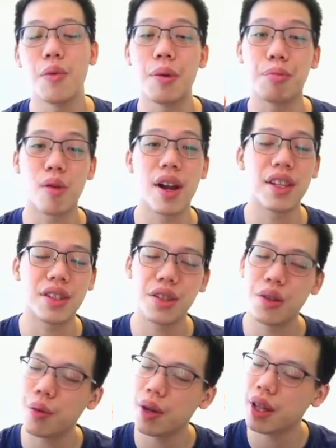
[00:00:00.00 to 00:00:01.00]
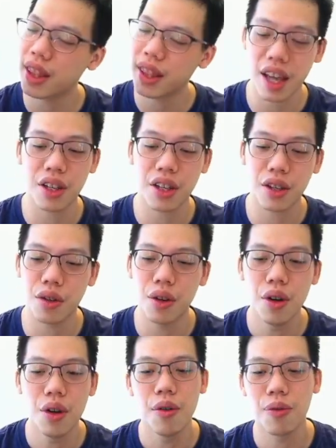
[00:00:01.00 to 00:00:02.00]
We praise you, we thank you